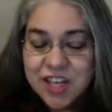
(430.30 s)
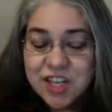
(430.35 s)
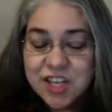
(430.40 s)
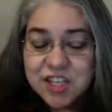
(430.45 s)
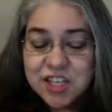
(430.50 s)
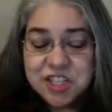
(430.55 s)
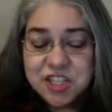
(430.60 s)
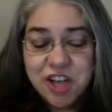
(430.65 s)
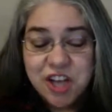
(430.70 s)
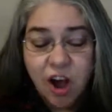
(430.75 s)

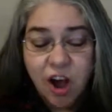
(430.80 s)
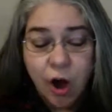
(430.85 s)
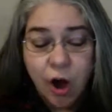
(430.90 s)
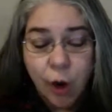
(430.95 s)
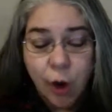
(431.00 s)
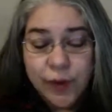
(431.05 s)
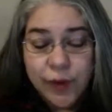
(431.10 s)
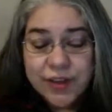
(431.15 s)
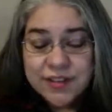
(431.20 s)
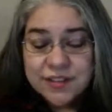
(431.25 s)
She
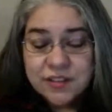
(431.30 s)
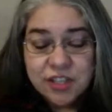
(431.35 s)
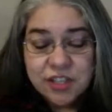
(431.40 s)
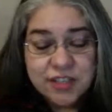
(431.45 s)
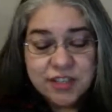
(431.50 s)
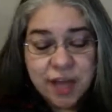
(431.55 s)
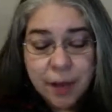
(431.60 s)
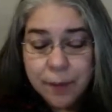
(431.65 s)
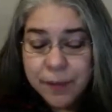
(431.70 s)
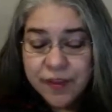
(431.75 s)
always
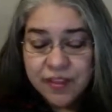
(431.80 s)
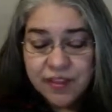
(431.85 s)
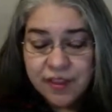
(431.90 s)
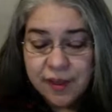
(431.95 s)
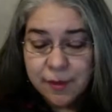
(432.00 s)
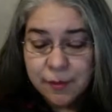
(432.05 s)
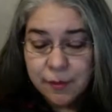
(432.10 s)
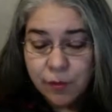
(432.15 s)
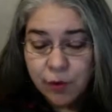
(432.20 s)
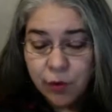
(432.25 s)
looked up at
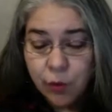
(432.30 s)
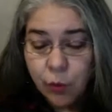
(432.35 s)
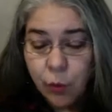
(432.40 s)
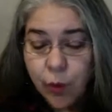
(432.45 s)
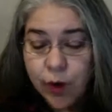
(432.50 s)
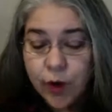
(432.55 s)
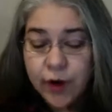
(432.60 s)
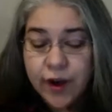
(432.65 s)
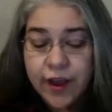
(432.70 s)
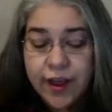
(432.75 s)
them
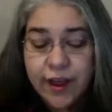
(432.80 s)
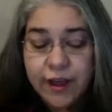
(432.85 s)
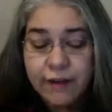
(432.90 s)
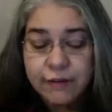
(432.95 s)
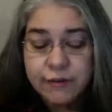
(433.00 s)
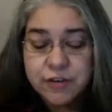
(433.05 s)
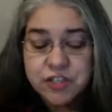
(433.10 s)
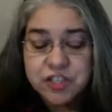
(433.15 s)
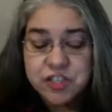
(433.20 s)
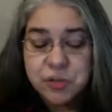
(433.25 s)

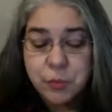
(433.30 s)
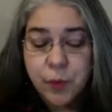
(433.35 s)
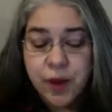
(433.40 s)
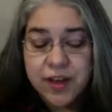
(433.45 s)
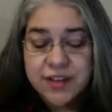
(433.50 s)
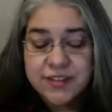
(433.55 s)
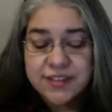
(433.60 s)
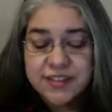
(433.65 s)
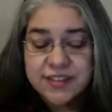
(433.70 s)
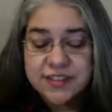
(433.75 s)
wherever she
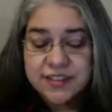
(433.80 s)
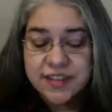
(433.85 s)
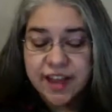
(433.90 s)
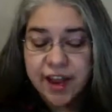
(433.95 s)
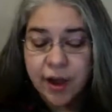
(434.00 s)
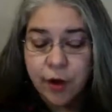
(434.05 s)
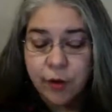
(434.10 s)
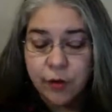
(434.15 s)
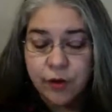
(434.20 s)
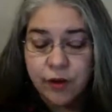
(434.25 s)
was in
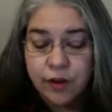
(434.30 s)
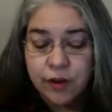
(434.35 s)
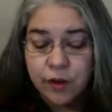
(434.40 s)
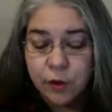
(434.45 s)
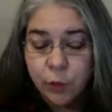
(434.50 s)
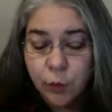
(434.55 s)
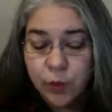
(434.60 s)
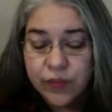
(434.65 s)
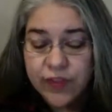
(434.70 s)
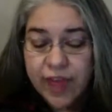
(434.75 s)
town
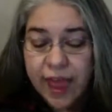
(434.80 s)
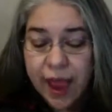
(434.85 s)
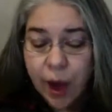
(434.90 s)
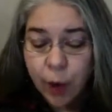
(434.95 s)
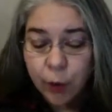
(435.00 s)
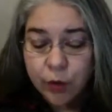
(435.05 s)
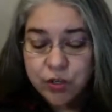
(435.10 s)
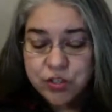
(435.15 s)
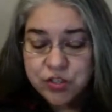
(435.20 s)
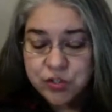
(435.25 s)
when the
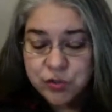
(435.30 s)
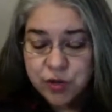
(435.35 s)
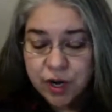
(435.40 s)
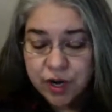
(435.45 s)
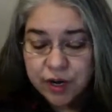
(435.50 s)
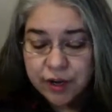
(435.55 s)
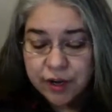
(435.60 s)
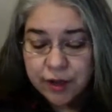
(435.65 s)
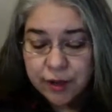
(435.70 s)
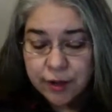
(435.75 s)
hour
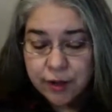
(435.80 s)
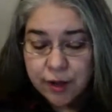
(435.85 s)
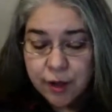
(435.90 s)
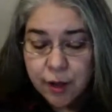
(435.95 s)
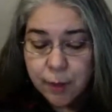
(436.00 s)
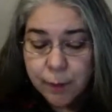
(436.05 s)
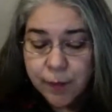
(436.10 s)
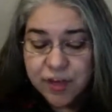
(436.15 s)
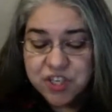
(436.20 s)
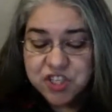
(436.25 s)
struck,
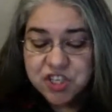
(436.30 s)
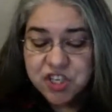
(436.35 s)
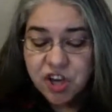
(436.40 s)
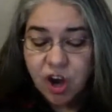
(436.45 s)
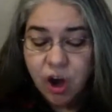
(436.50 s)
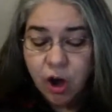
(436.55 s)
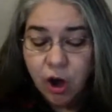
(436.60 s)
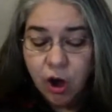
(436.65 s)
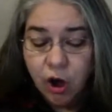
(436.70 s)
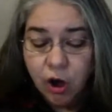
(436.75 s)
but she
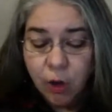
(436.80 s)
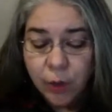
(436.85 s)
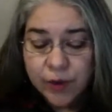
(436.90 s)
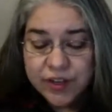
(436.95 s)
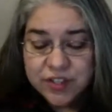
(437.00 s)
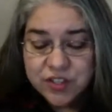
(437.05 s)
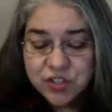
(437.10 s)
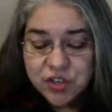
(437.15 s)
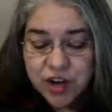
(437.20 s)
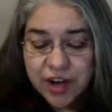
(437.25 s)

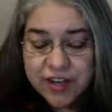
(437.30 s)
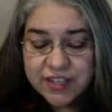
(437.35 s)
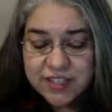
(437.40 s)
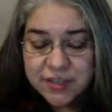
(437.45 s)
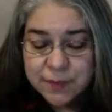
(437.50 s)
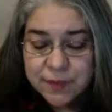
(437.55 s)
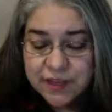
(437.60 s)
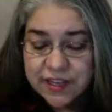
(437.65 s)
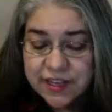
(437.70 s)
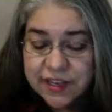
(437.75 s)
always tried
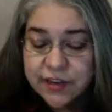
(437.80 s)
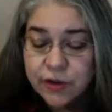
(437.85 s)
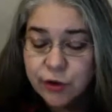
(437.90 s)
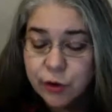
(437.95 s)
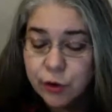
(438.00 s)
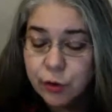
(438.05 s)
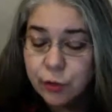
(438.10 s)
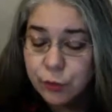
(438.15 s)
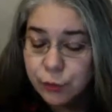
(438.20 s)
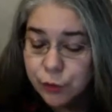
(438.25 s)
to be in
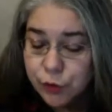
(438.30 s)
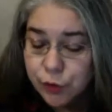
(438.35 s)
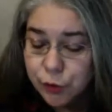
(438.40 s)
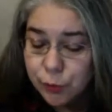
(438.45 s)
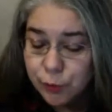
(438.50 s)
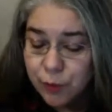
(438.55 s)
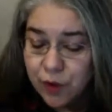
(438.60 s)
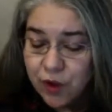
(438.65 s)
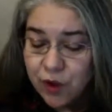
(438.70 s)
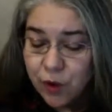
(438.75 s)
her
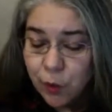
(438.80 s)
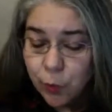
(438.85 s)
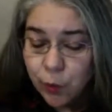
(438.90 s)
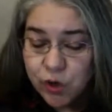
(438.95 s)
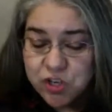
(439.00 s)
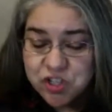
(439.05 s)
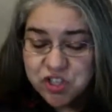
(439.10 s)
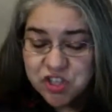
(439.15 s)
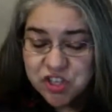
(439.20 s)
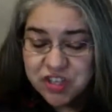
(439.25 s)
room
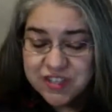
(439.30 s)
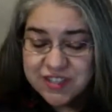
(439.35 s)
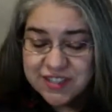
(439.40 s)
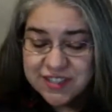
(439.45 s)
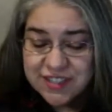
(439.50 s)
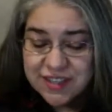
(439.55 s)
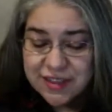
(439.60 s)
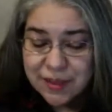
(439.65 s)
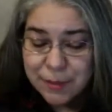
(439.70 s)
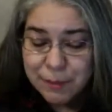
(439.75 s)
where she could
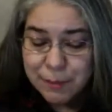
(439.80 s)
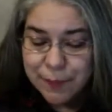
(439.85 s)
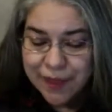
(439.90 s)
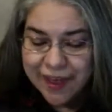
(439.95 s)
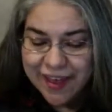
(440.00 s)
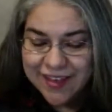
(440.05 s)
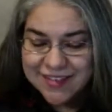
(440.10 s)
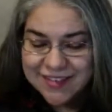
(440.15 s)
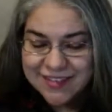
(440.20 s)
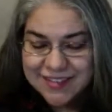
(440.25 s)
see them
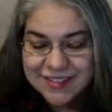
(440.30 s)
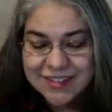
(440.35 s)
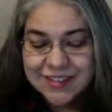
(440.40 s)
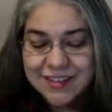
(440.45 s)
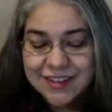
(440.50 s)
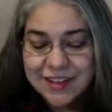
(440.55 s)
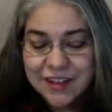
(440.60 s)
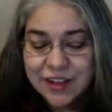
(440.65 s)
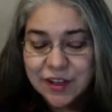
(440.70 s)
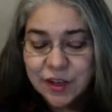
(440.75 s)
best
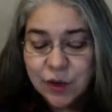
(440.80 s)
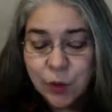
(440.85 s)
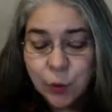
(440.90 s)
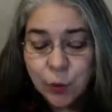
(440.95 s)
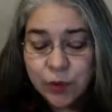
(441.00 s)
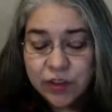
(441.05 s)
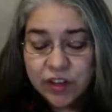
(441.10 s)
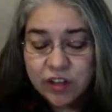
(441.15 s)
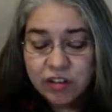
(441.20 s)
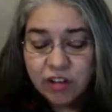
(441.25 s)

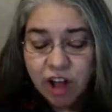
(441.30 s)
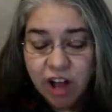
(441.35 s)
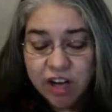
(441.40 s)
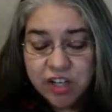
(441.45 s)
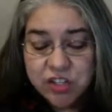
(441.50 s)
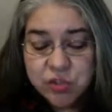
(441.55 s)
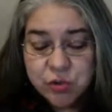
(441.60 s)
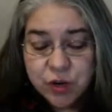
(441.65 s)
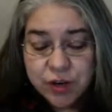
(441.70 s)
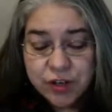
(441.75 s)
when the
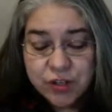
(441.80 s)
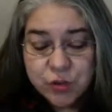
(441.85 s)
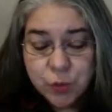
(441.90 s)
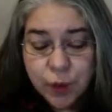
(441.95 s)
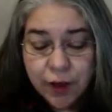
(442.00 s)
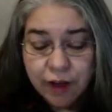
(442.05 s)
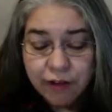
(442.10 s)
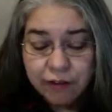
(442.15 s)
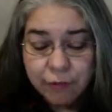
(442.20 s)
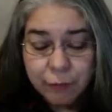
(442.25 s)
clock struck
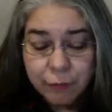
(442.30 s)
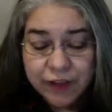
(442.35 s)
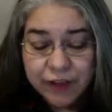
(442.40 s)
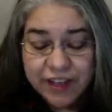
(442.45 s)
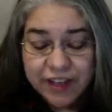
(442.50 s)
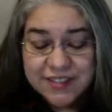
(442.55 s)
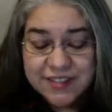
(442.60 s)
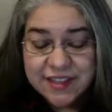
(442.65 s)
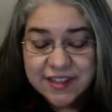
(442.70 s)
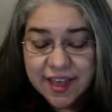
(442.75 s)
12,
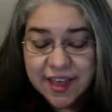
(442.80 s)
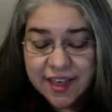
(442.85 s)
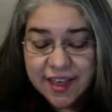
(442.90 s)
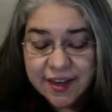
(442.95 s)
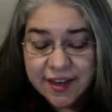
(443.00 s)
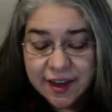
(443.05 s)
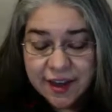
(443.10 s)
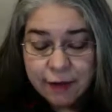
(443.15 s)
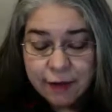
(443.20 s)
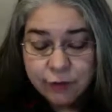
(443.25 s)
because
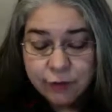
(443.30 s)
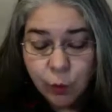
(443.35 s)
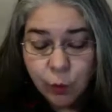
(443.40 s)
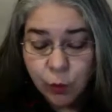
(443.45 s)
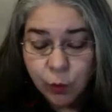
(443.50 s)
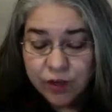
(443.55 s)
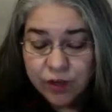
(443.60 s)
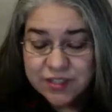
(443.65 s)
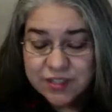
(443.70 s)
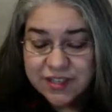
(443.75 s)
then, of
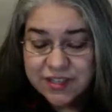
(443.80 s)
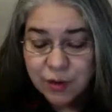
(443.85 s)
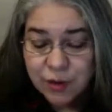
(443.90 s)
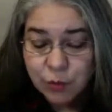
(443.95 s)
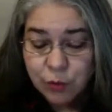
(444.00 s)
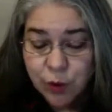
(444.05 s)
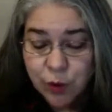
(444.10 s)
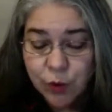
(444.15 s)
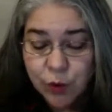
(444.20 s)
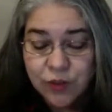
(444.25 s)
course, they
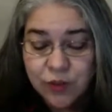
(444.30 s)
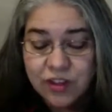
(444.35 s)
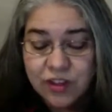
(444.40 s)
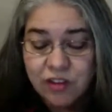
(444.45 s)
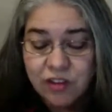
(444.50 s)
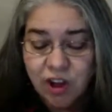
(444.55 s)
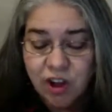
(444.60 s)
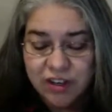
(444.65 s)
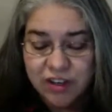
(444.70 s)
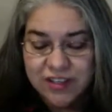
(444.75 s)
rode the
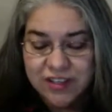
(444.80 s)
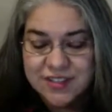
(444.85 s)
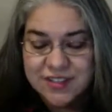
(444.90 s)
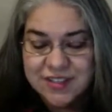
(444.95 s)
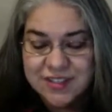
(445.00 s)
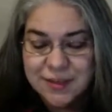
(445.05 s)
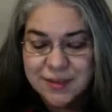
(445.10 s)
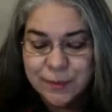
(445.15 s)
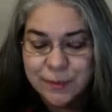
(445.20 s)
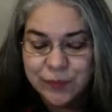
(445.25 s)

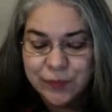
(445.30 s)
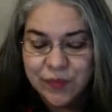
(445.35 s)
longest.